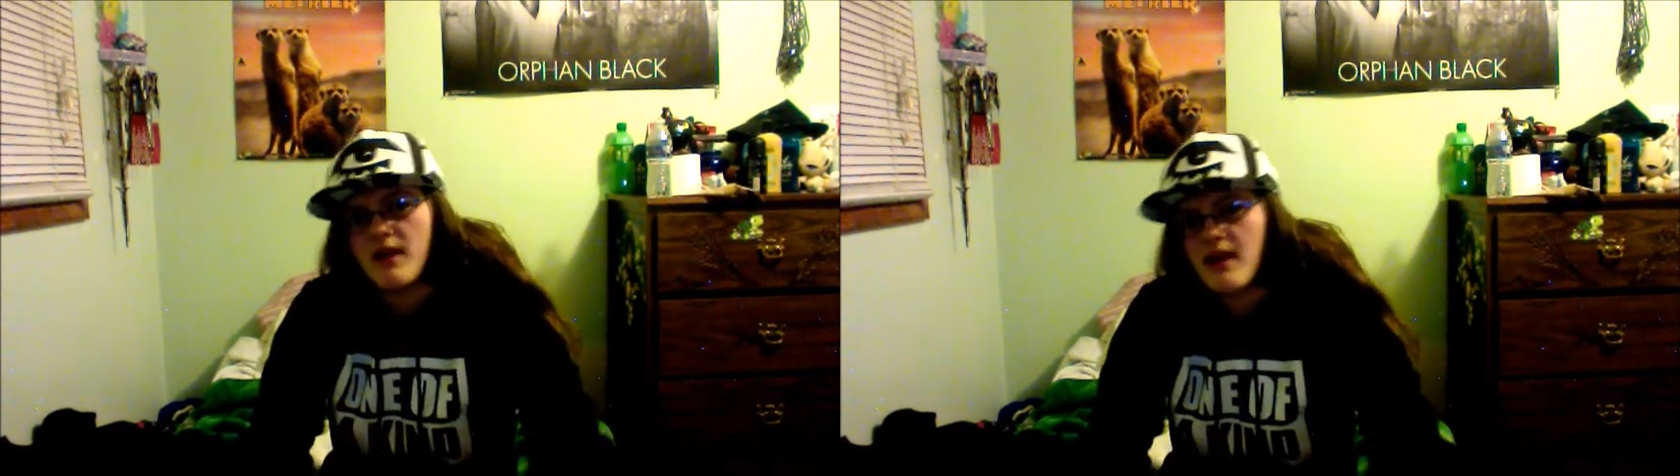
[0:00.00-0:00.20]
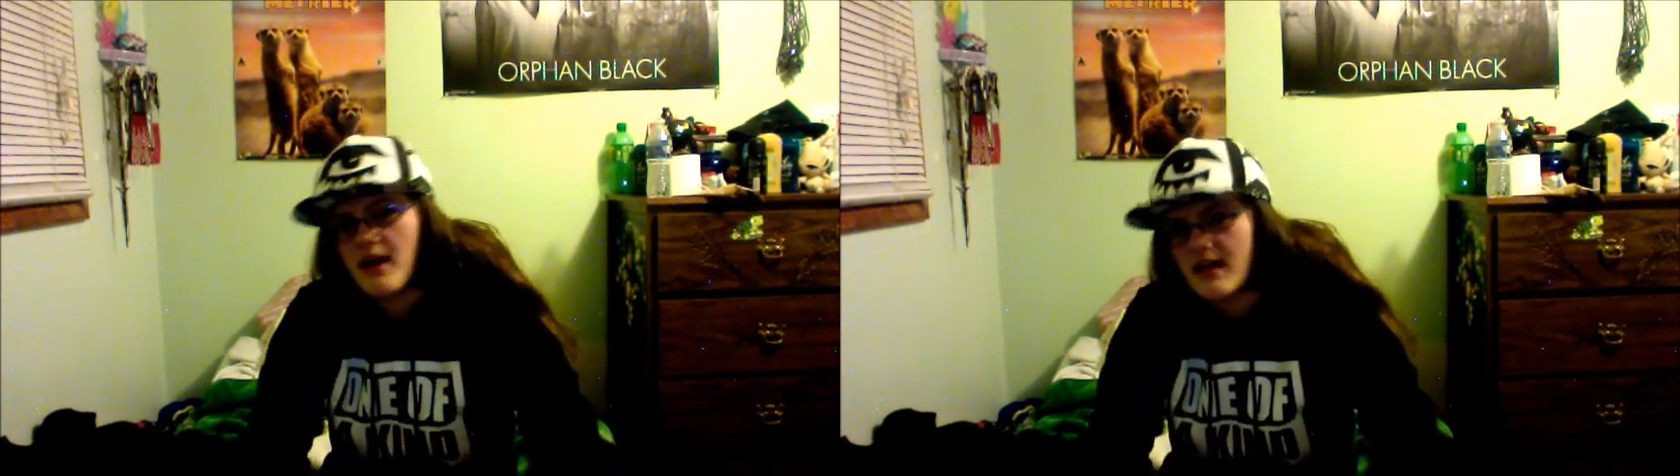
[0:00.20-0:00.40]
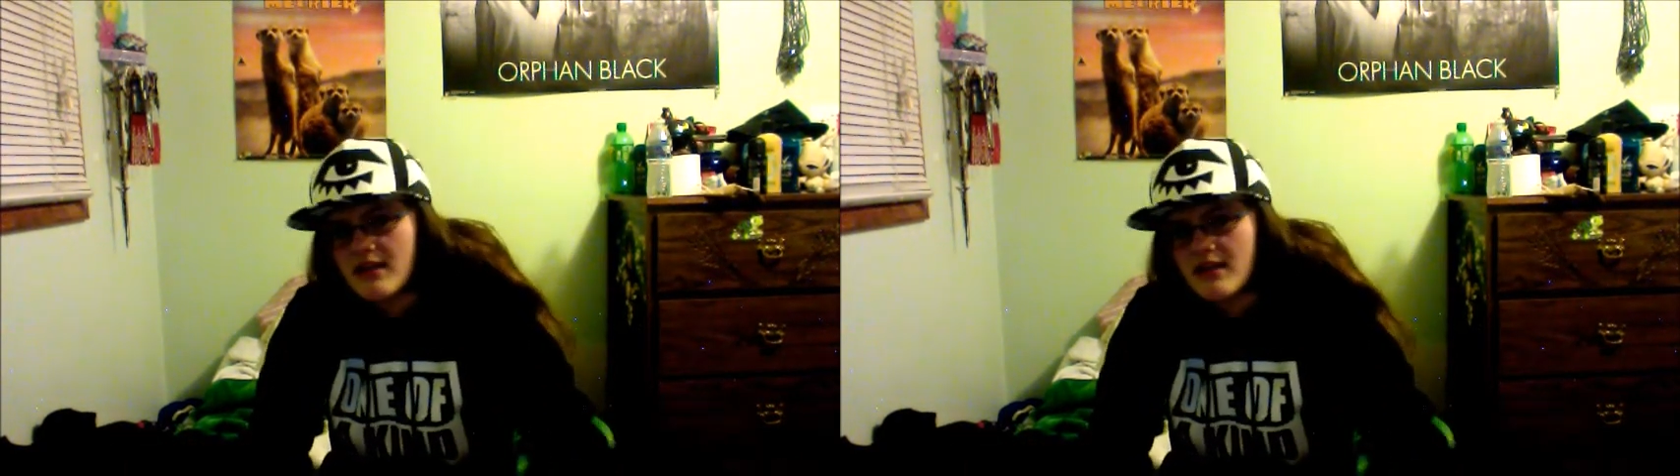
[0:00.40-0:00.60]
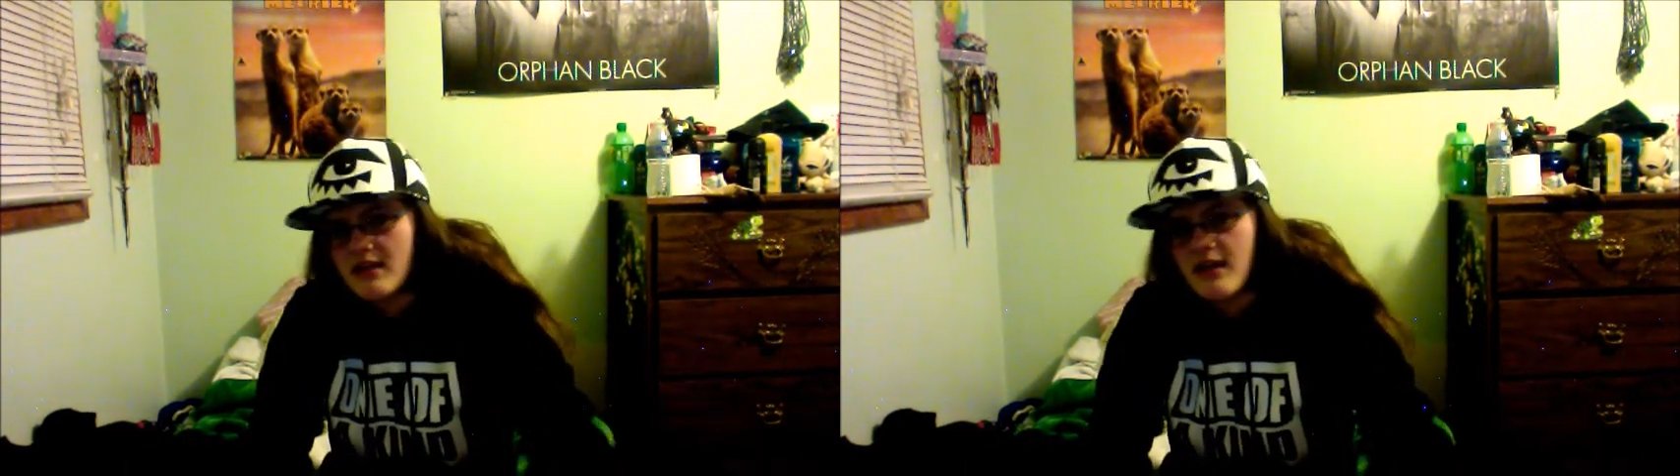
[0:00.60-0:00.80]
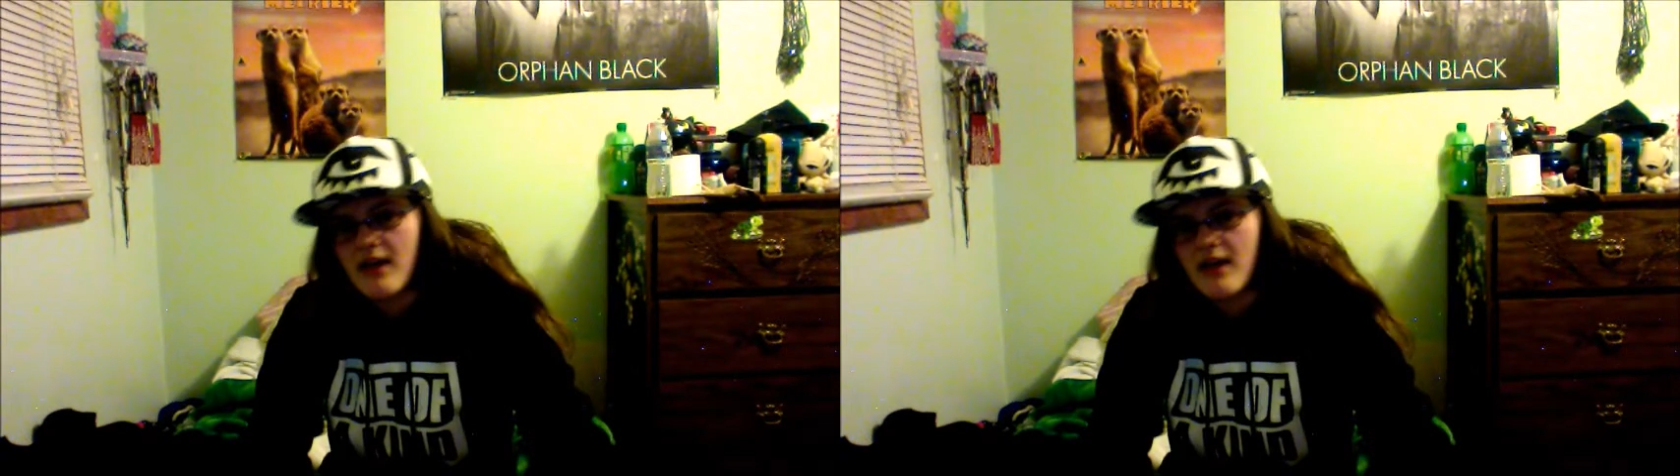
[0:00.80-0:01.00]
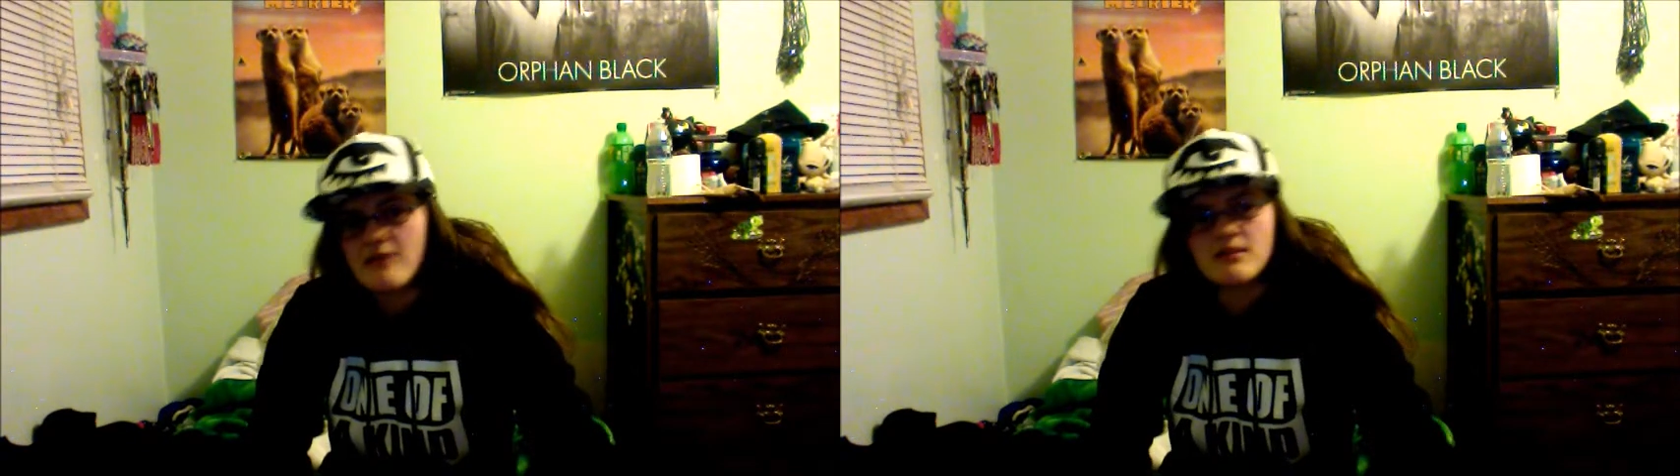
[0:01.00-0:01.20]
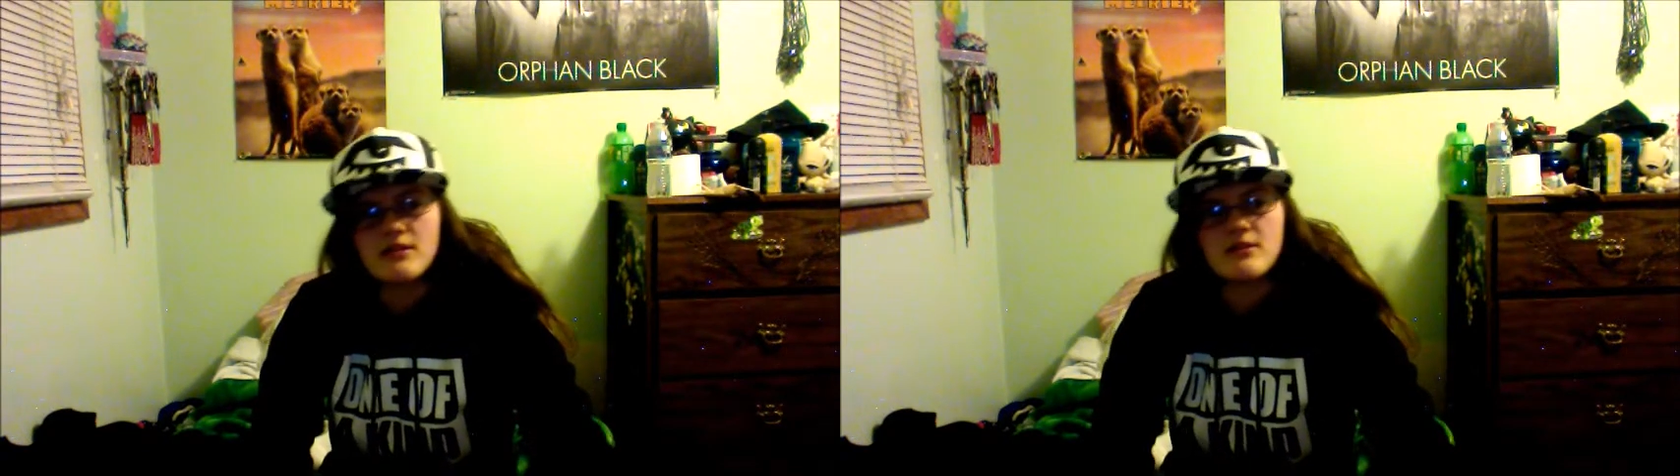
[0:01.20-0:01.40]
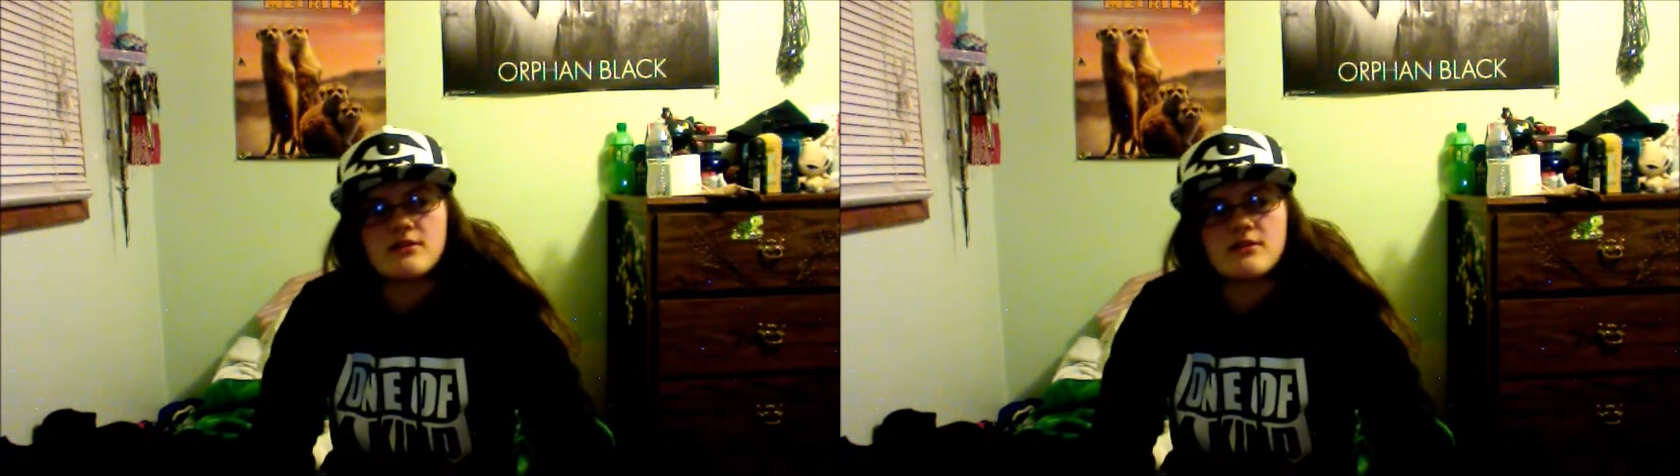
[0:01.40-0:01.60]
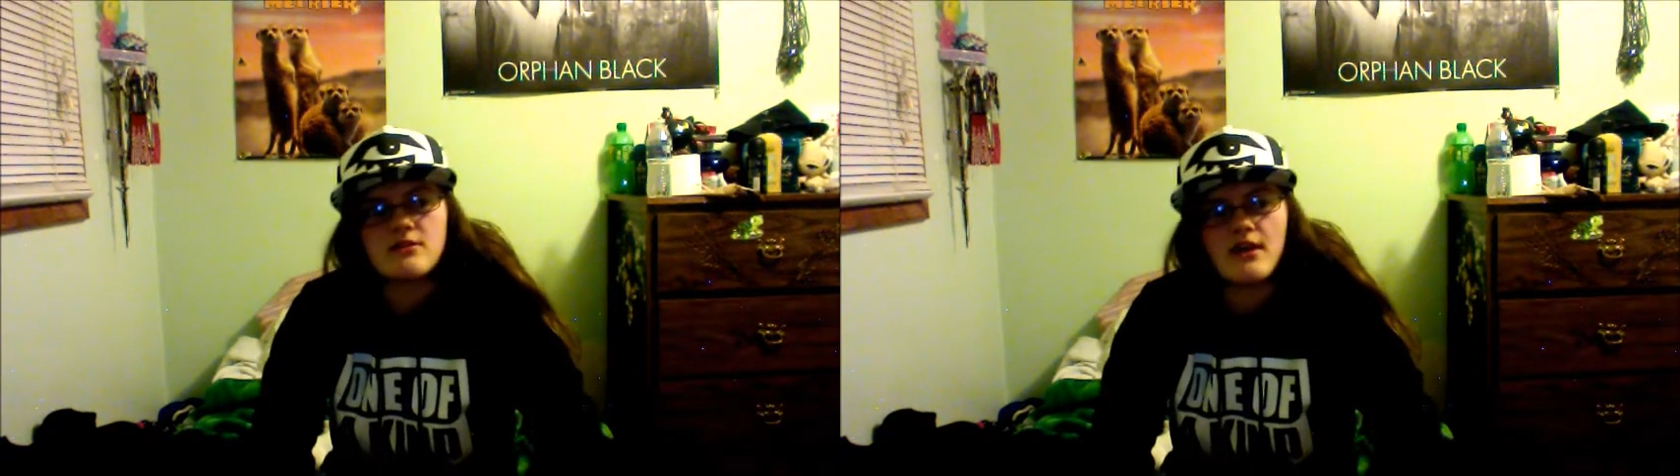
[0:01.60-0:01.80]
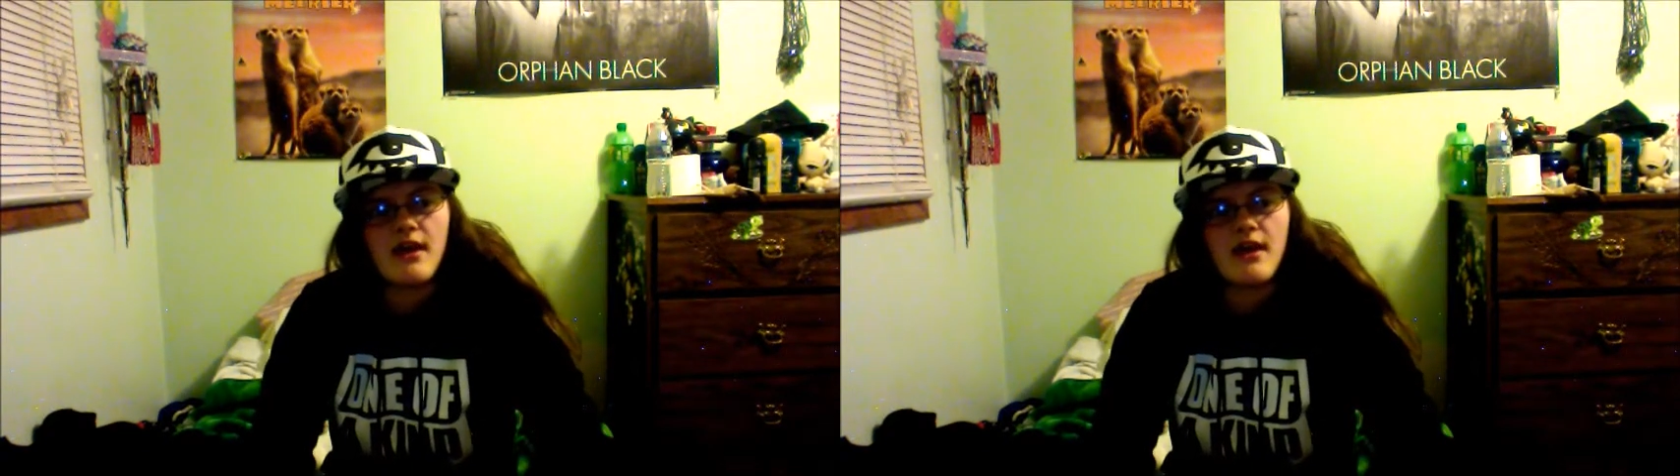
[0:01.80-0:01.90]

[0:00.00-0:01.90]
hey, I didn't like how you did this, or like,